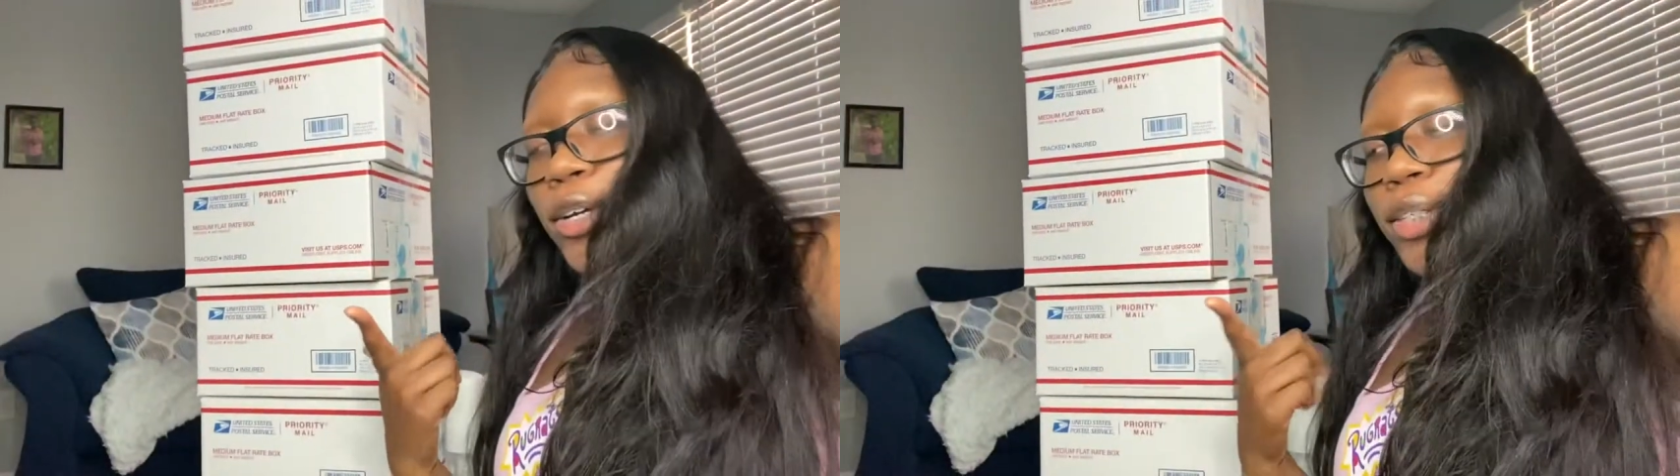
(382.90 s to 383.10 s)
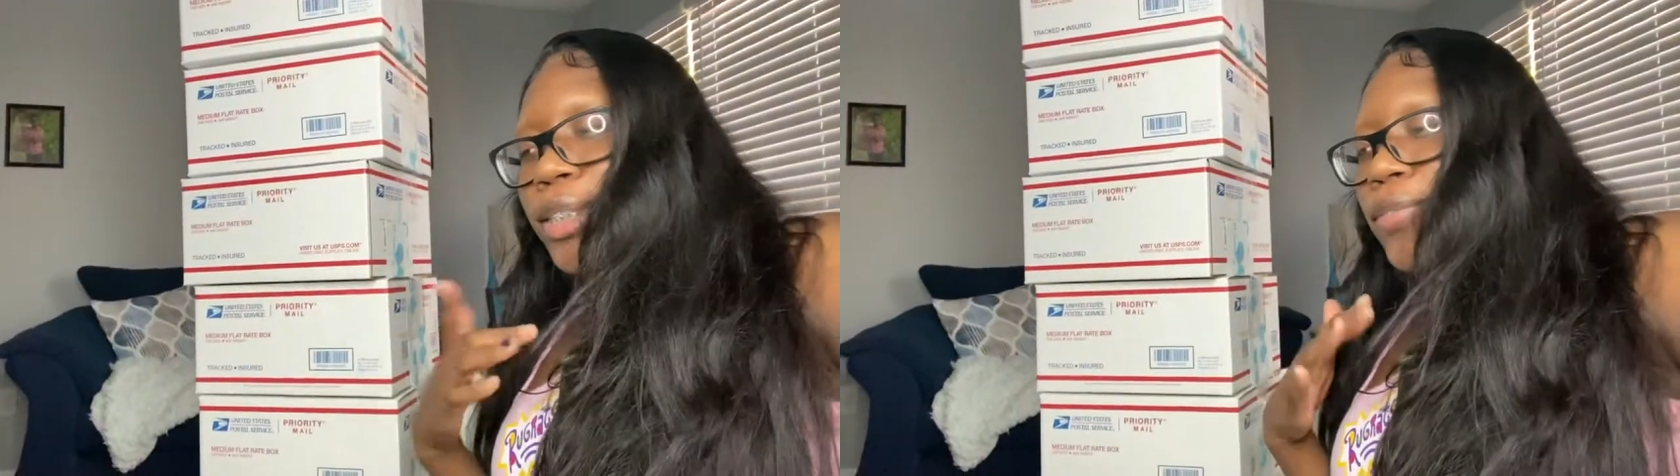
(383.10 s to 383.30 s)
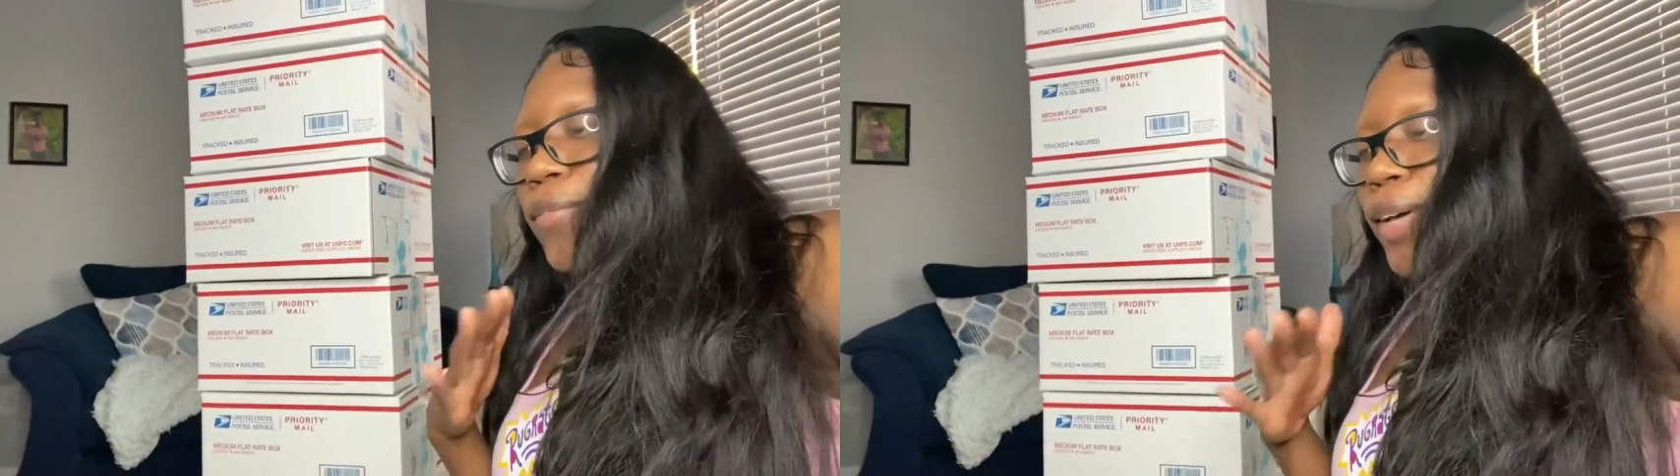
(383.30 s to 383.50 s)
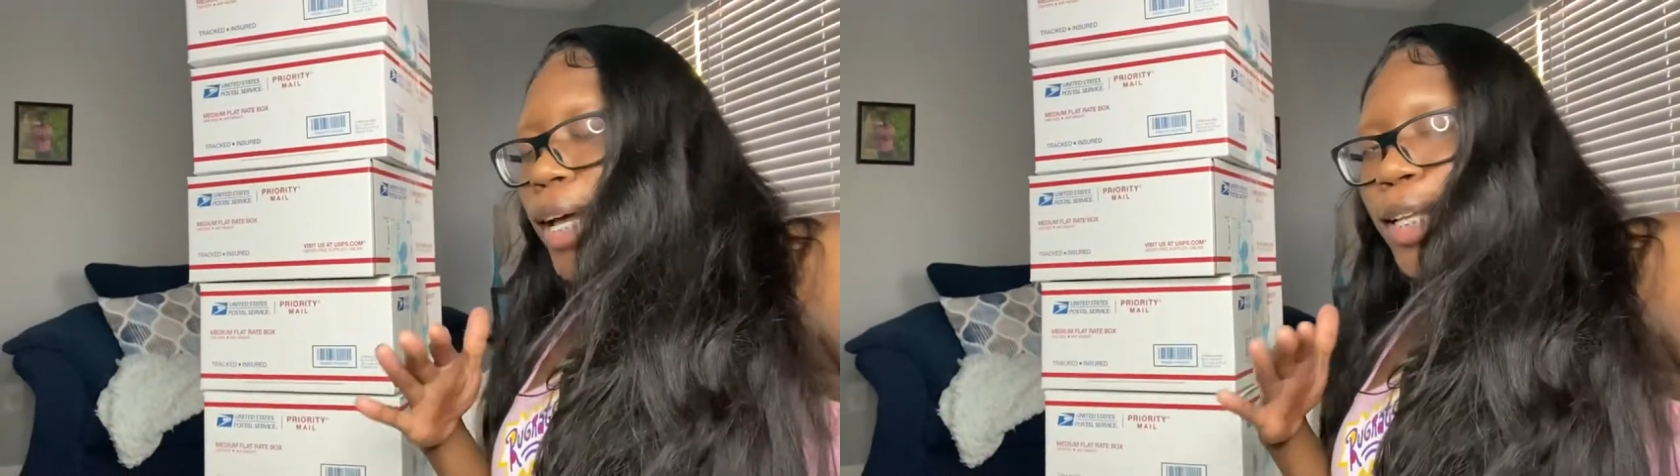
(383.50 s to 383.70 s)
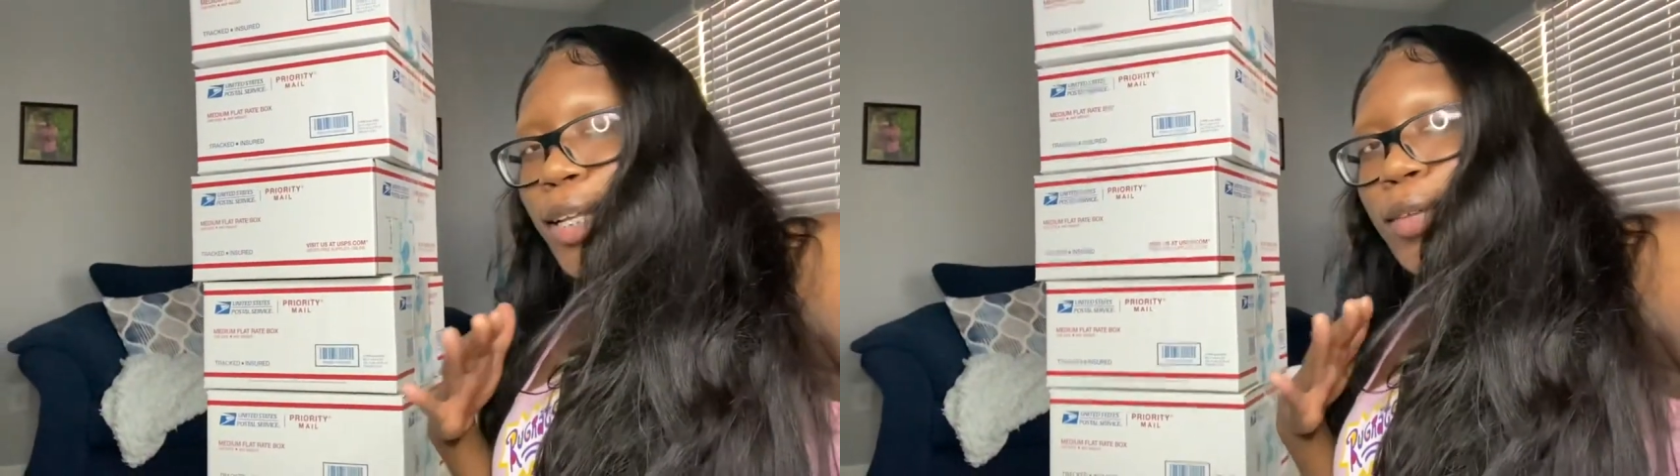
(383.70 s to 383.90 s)
is
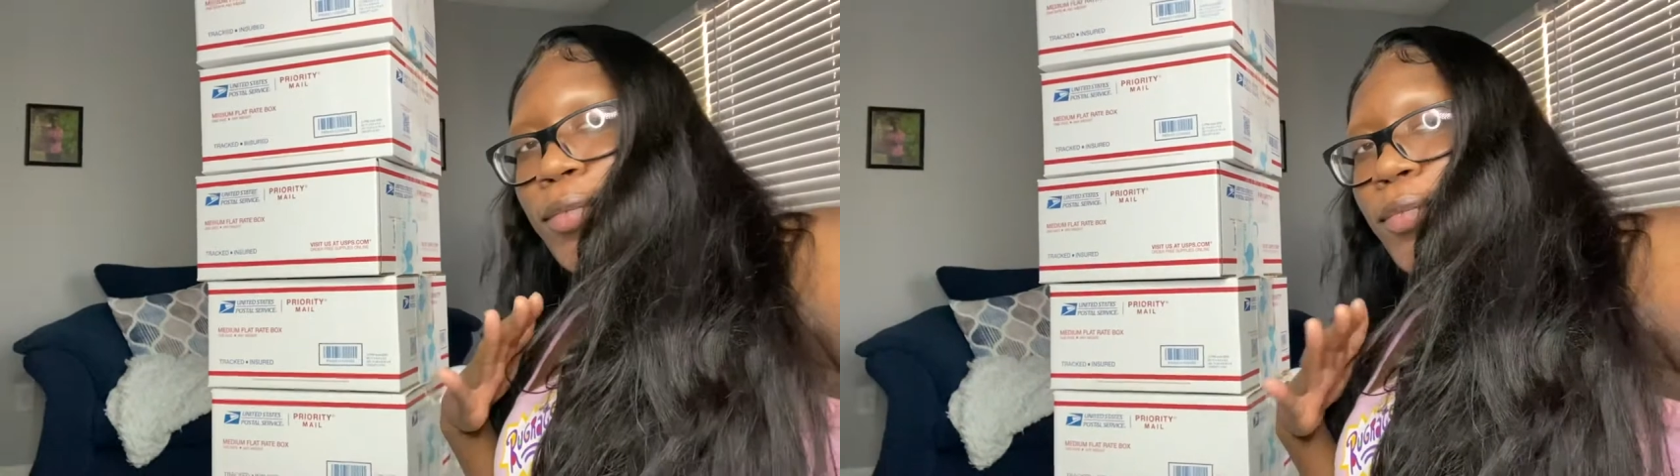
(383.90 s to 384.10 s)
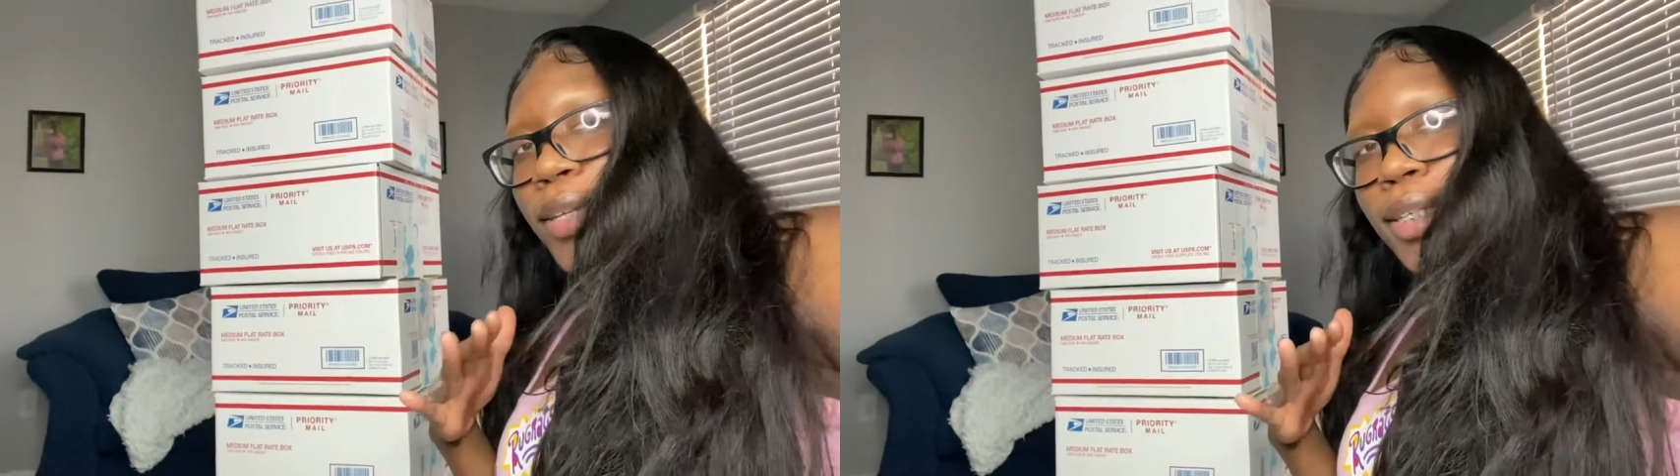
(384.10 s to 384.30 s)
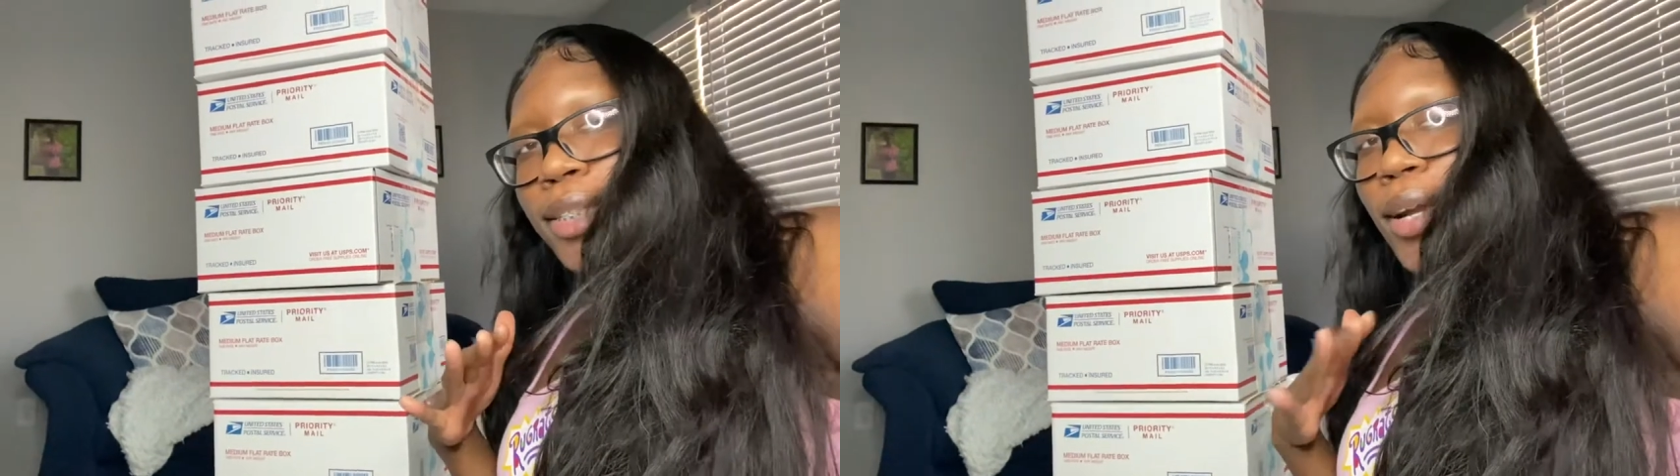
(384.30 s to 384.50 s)
finally finished.